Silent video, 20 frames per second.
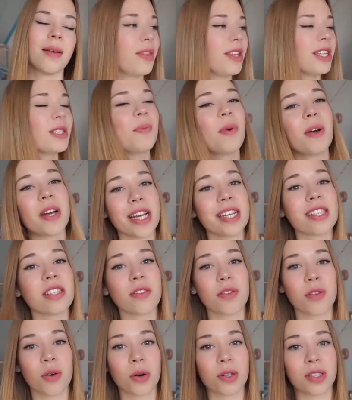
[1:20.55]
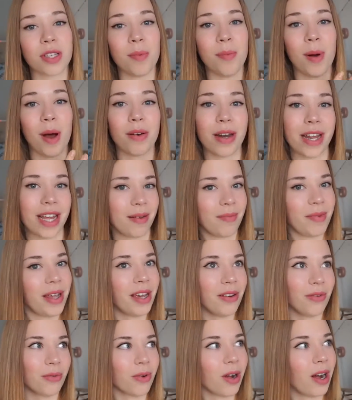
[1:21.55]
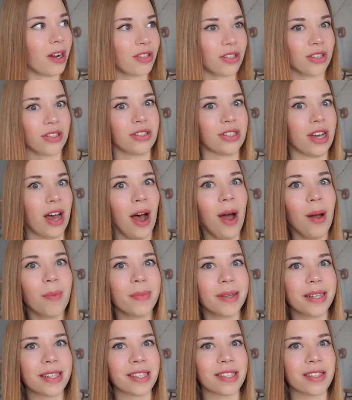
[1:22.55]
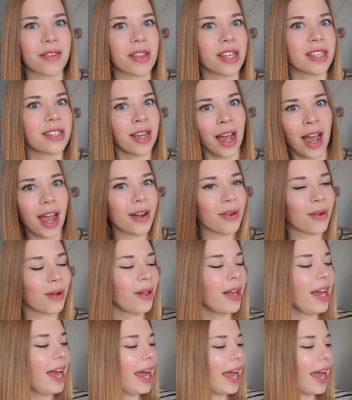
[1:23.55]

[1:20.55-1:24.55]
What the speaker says: But this book is of course about Amy and Roger, duh, because of the title,